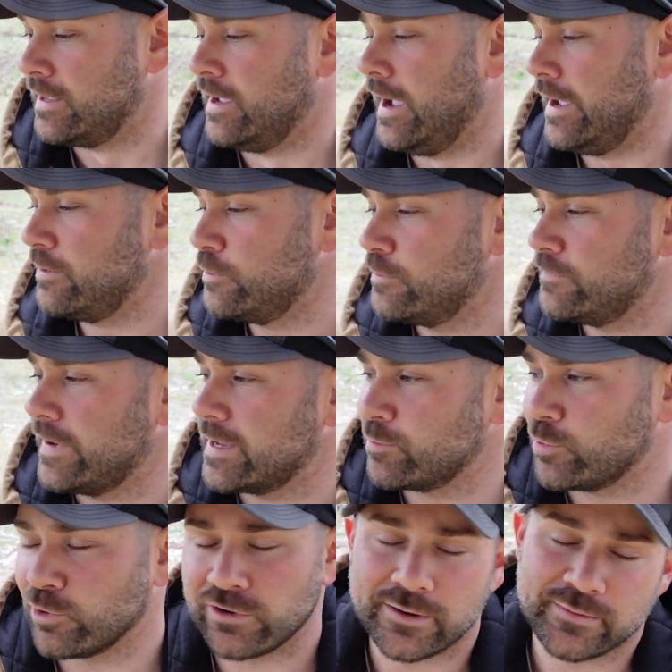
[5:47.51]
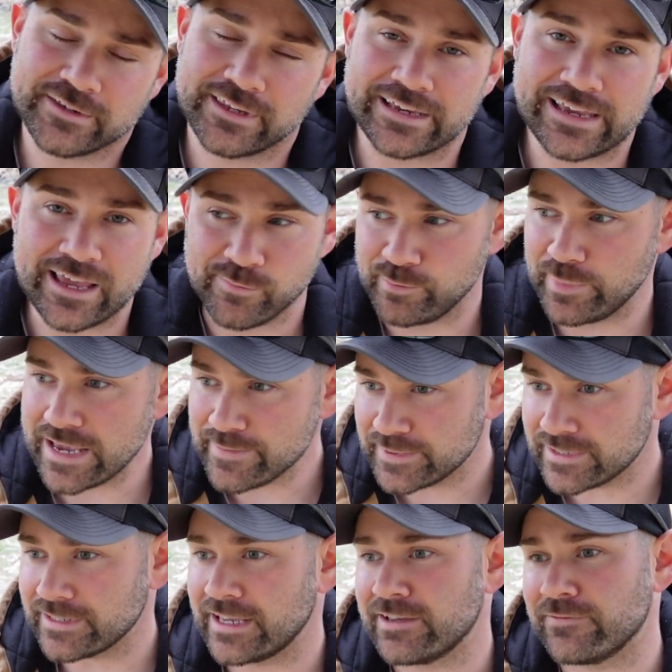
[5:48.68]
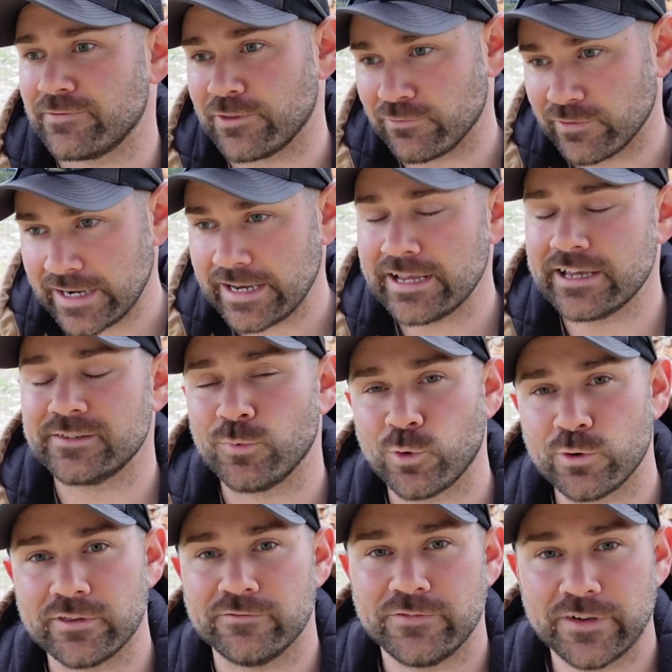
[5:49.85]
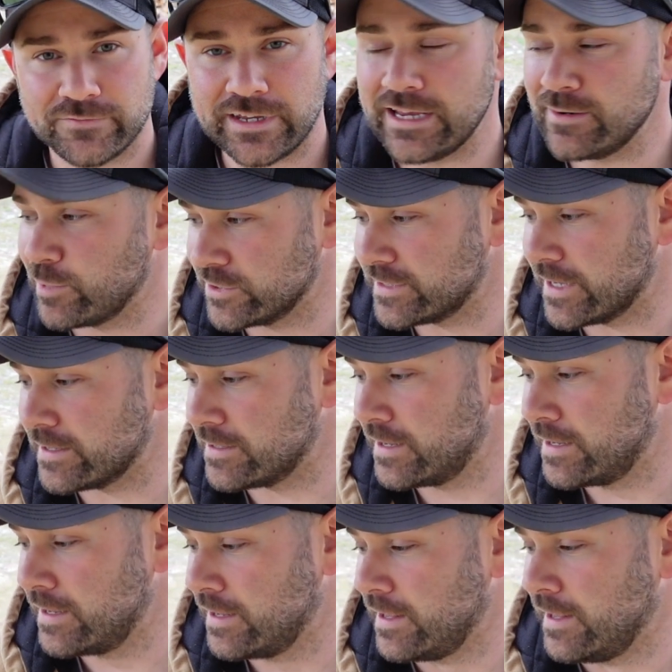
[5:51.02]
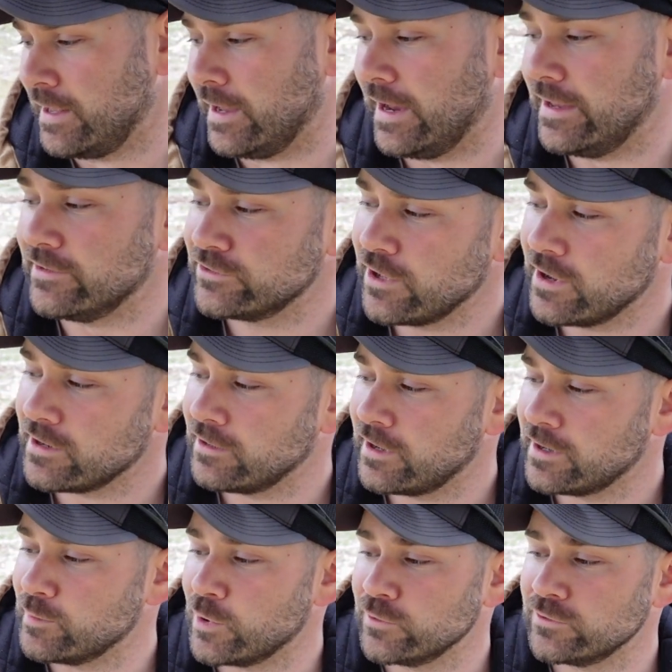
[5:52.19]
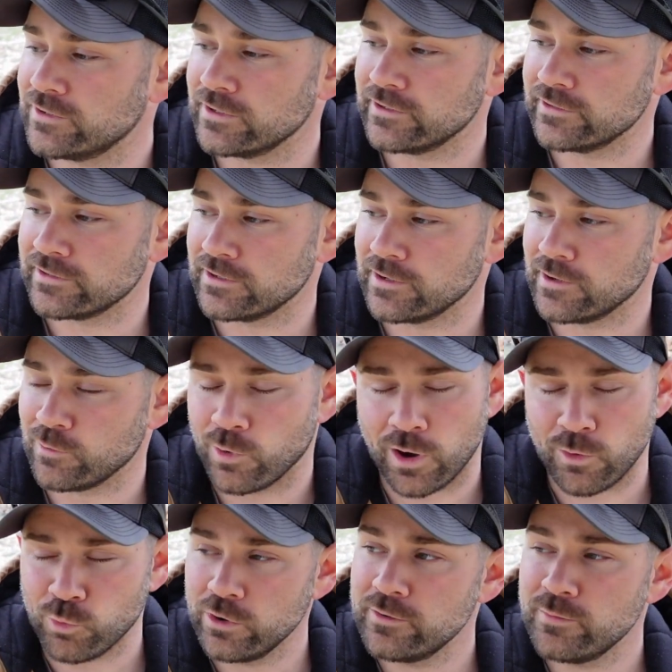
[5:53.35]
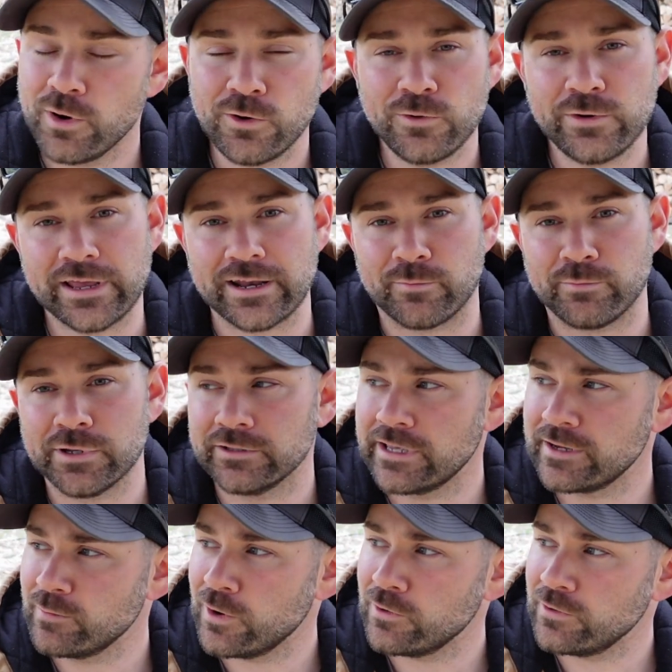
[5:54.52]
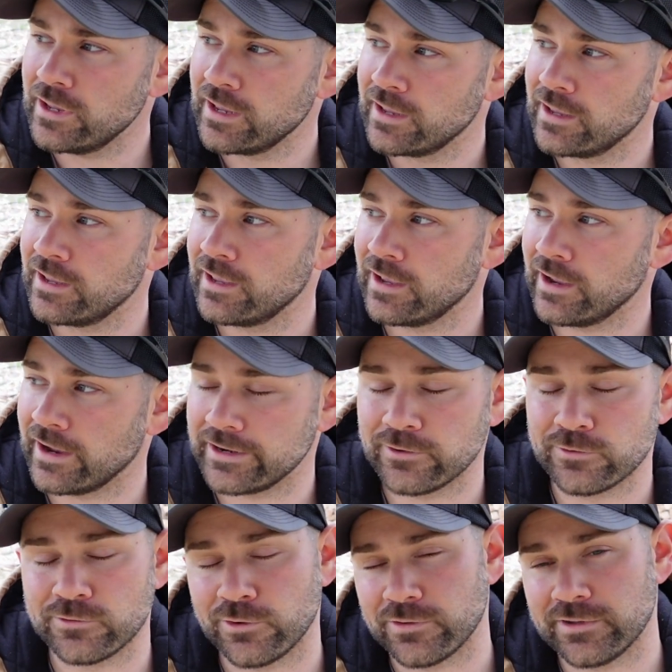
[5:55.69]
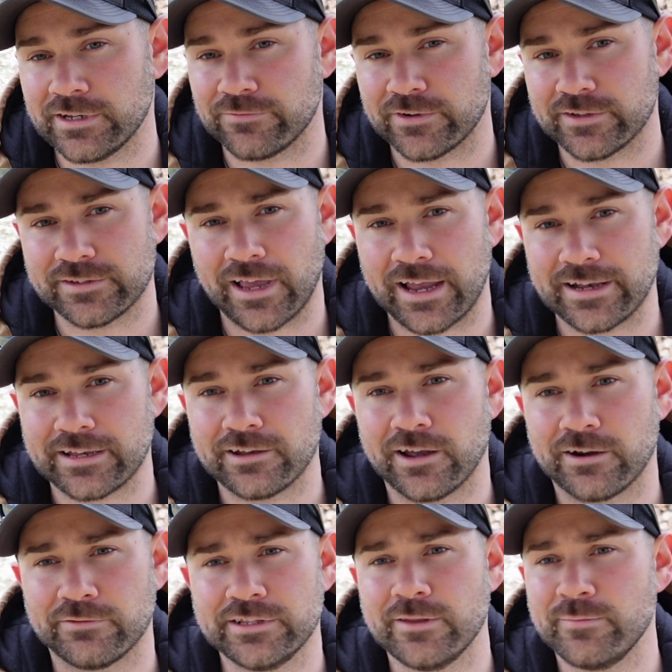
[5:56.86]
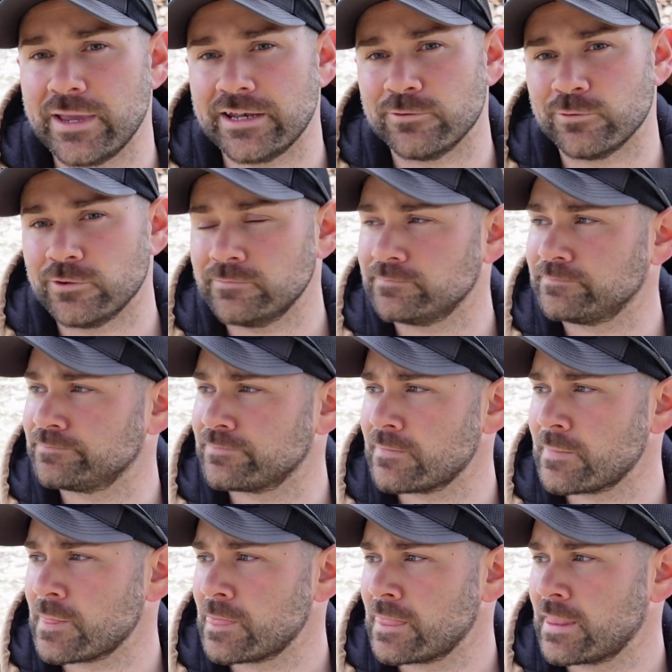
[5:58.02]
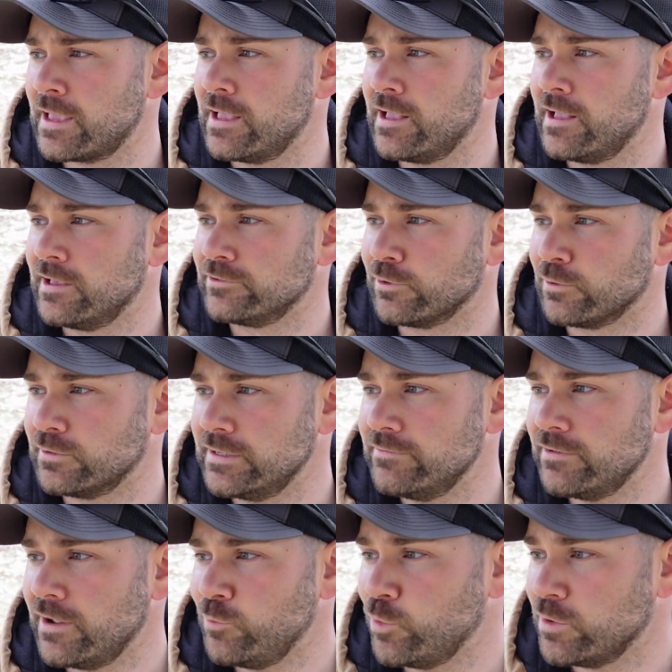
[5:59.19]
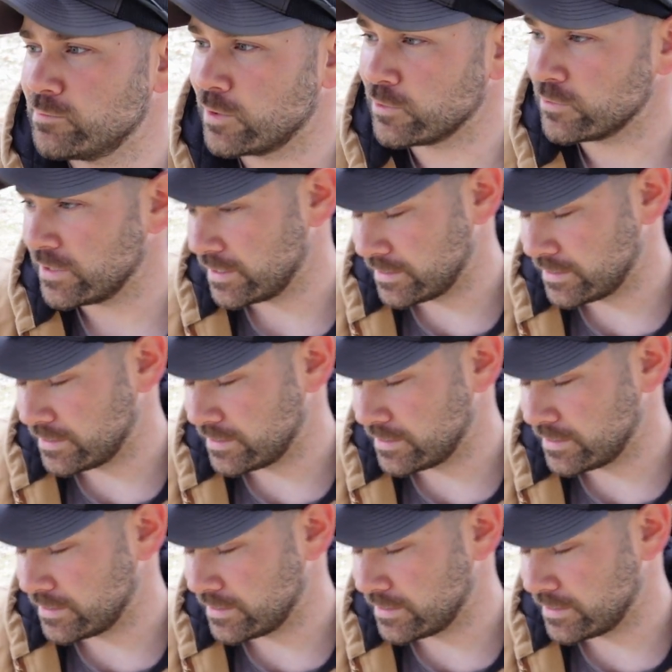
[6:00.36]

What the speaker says: I don't know if I can program this thing. It beeps if the reading is more than 15%. And there's not a lot of modes. There's a wood mode and a building mode. I don't know the difference. I did not read the manual. So I'll leave it on wood mode.